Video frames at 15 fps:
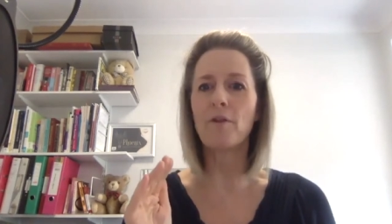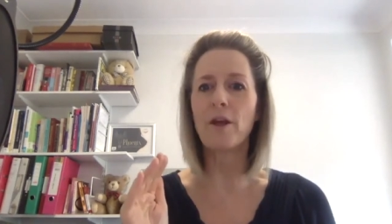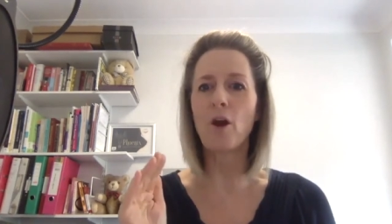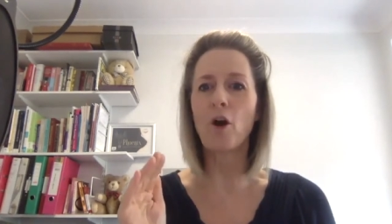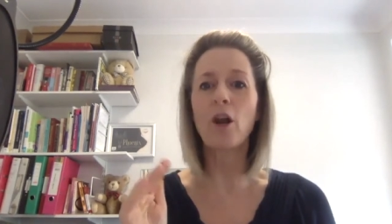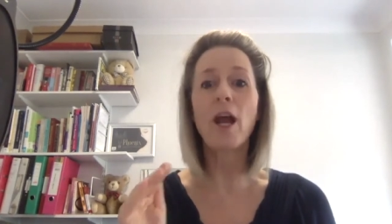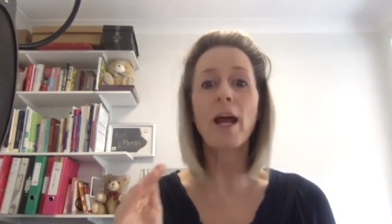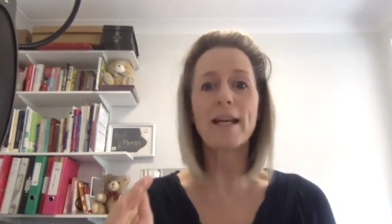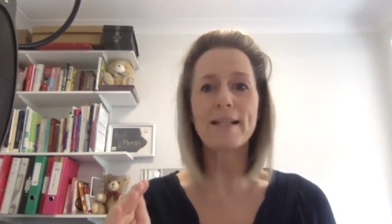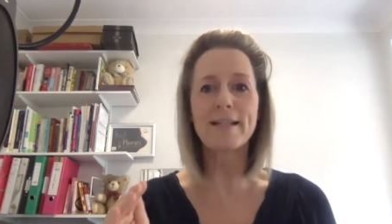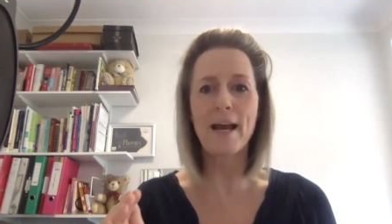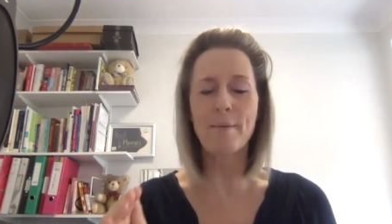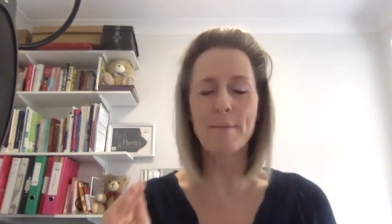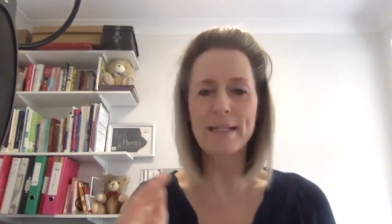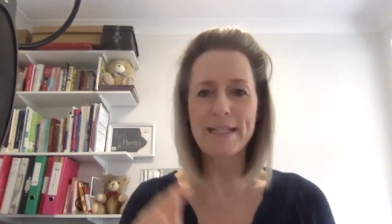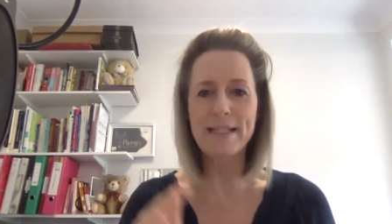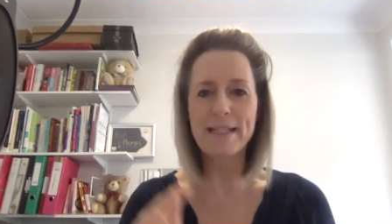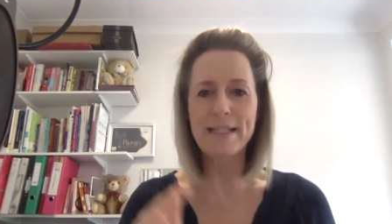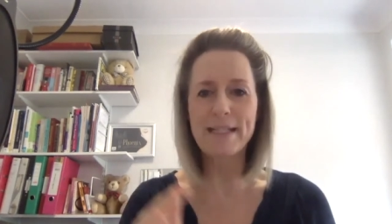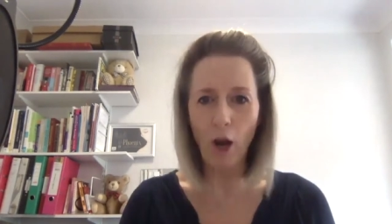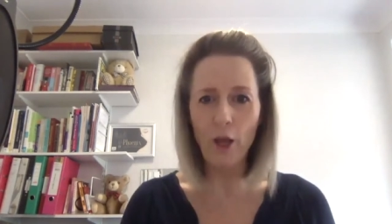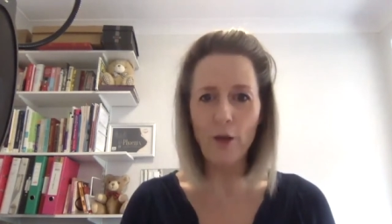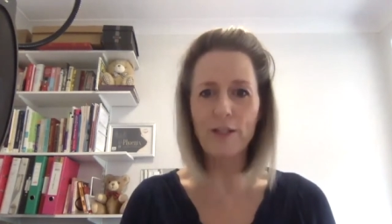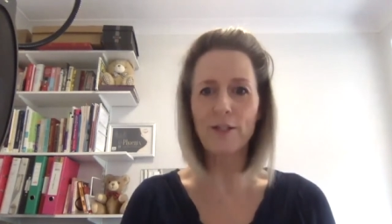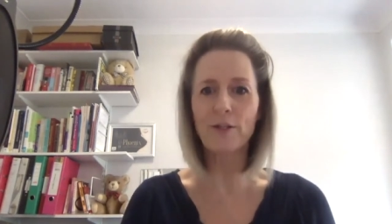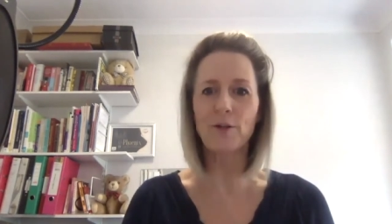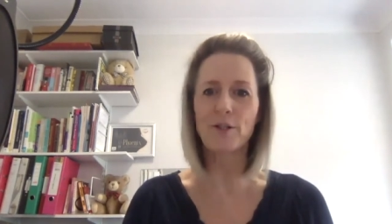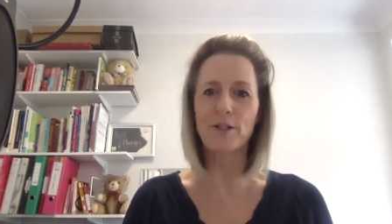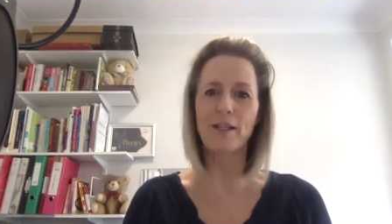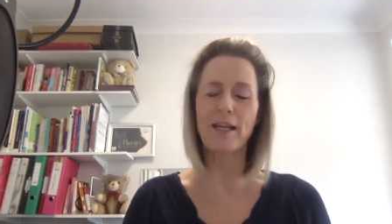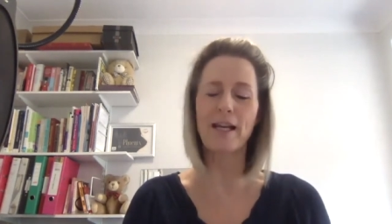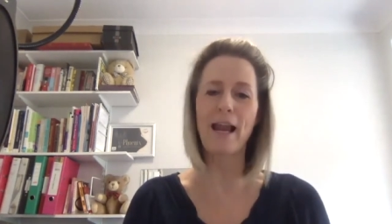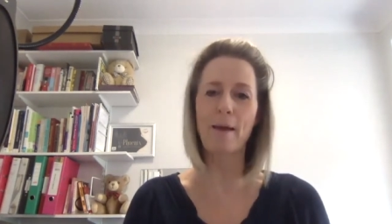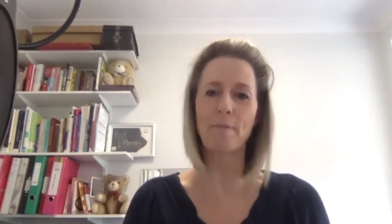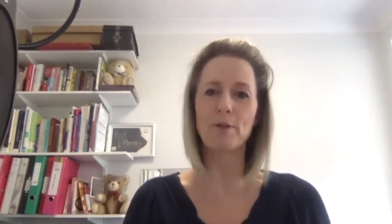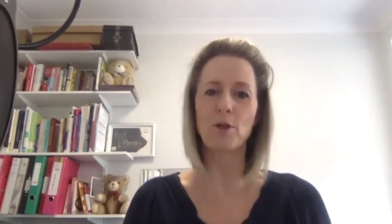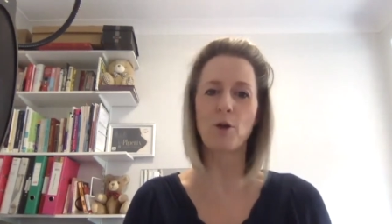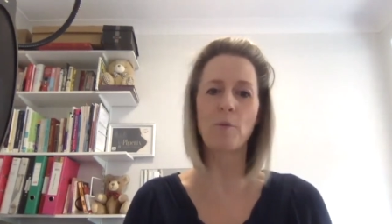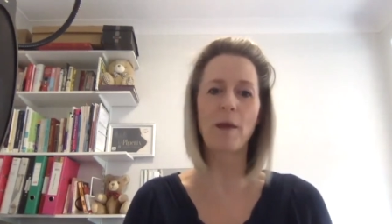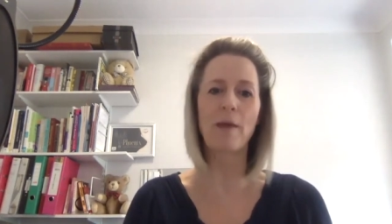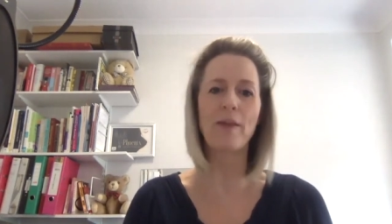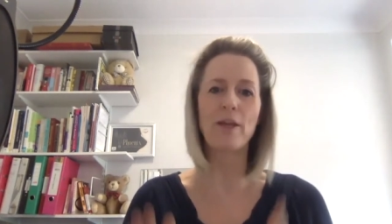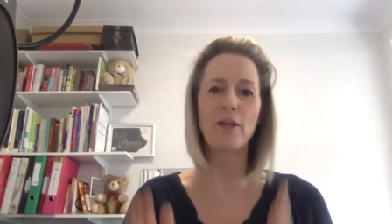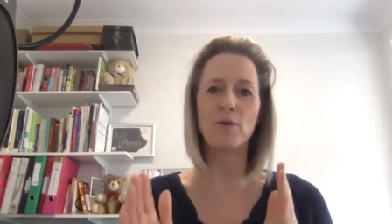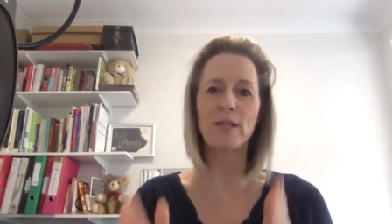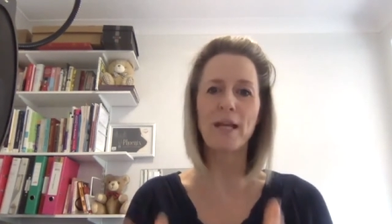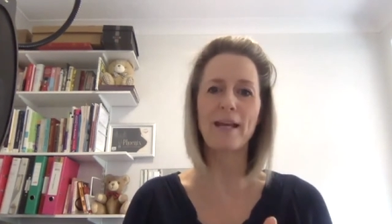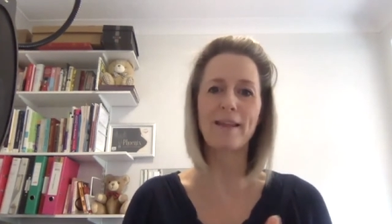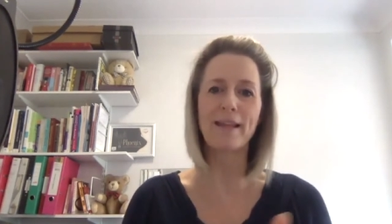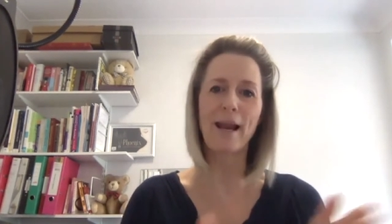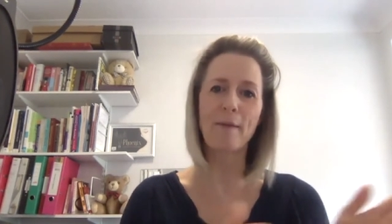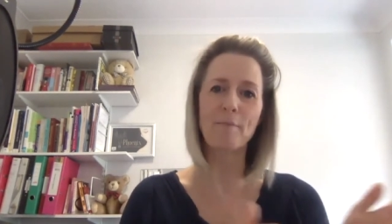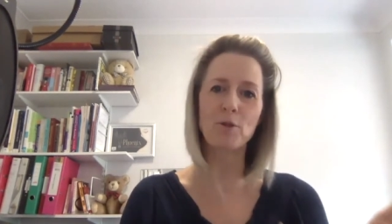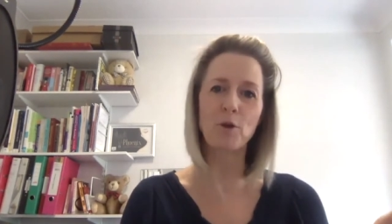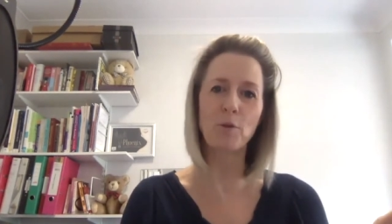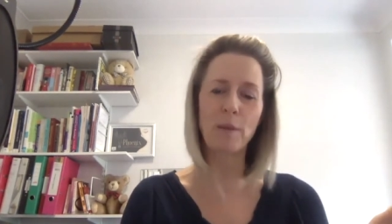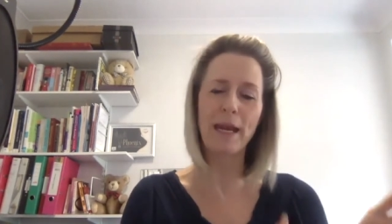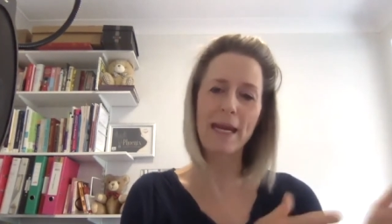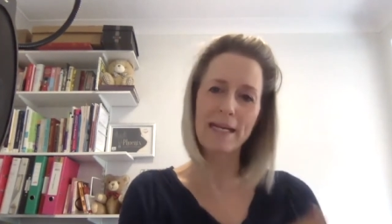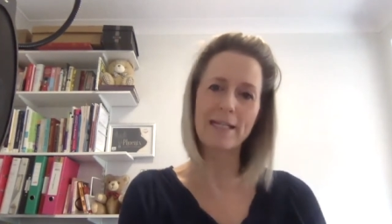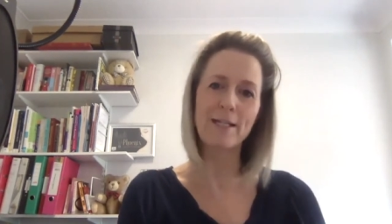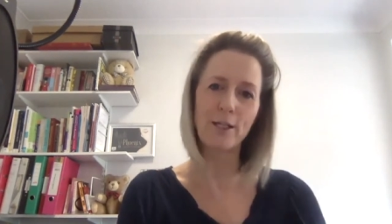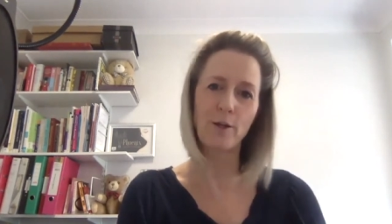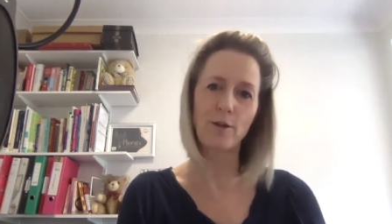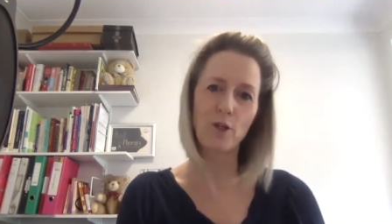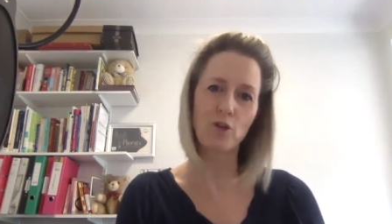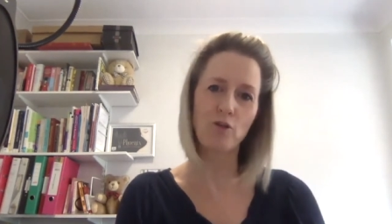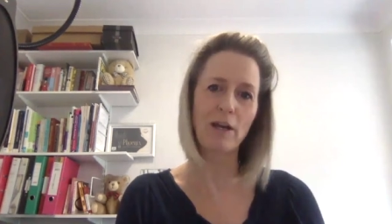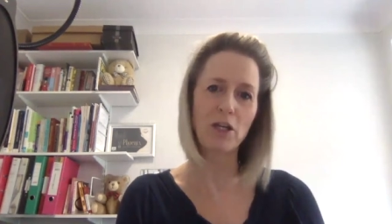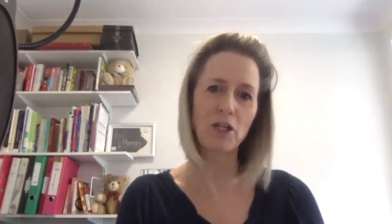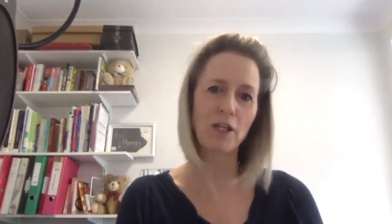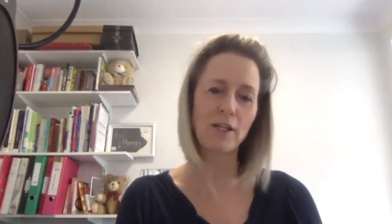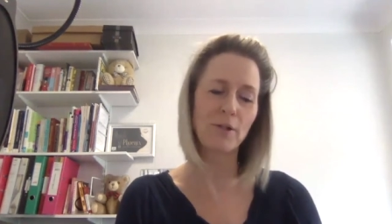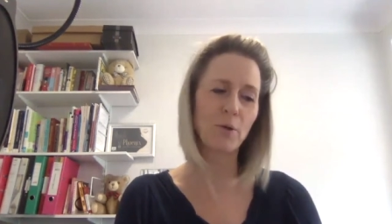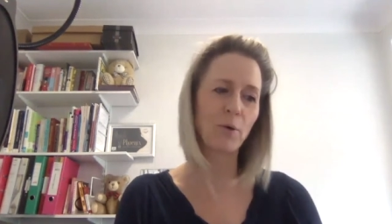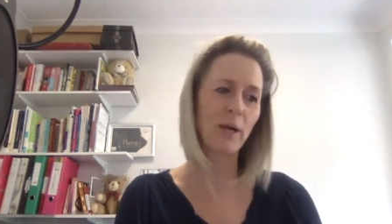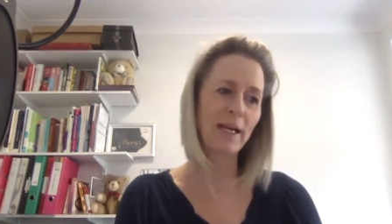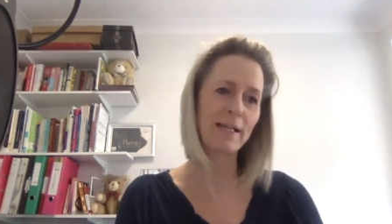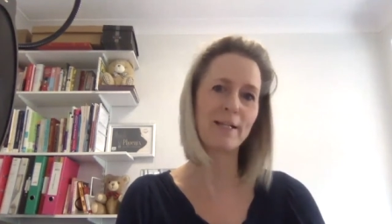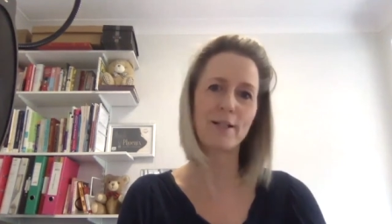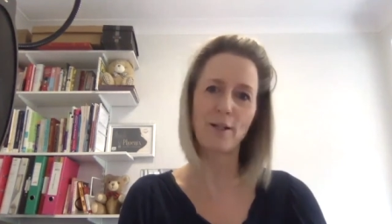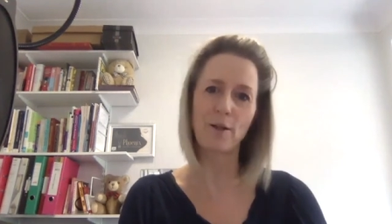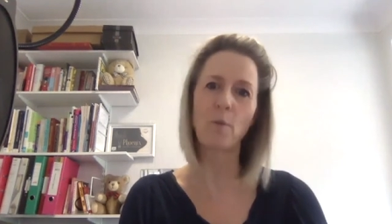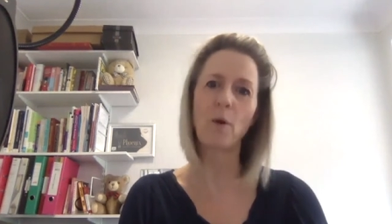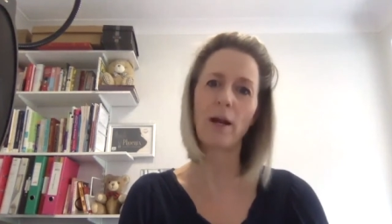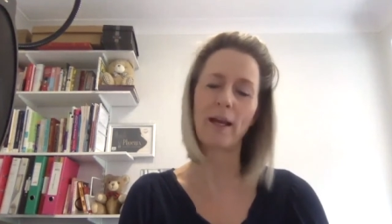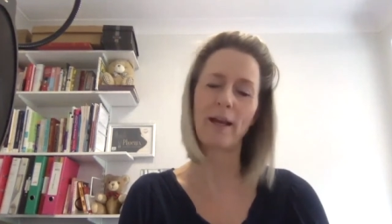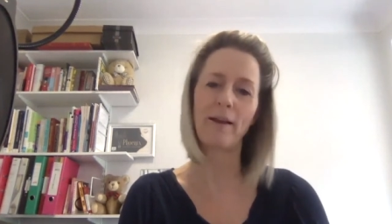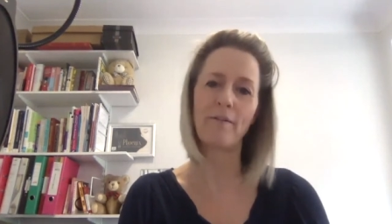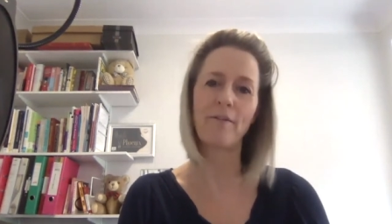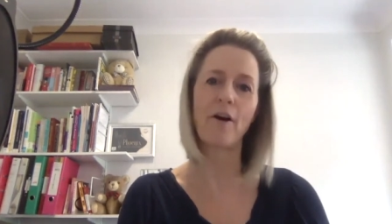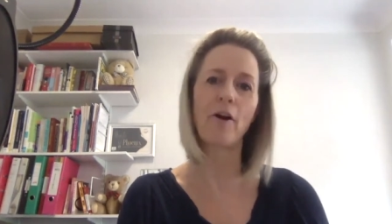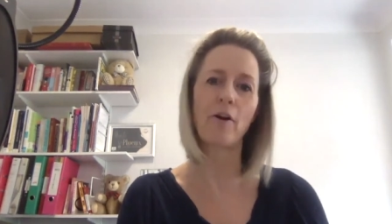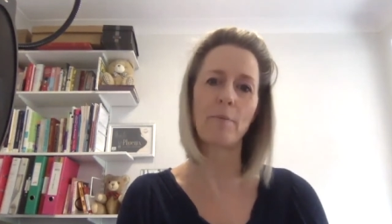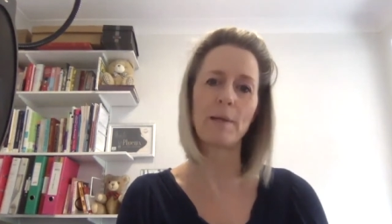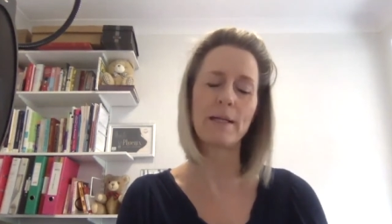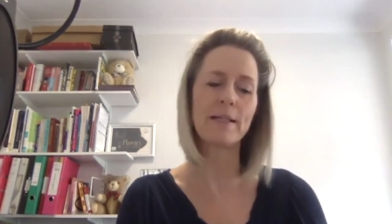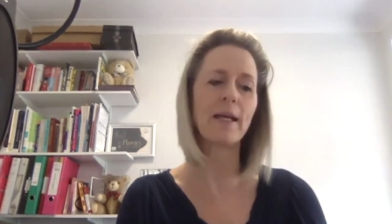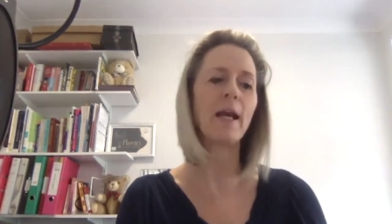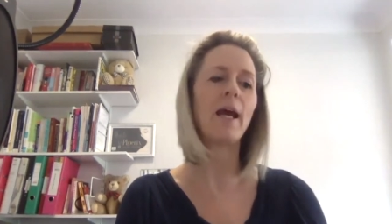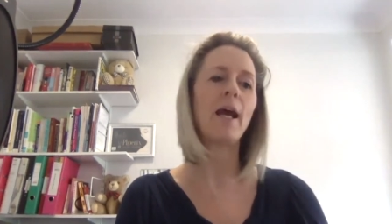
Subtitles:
online exam is downloaded onto the laptop, and then you take the laptop into the trenches or into the working environment.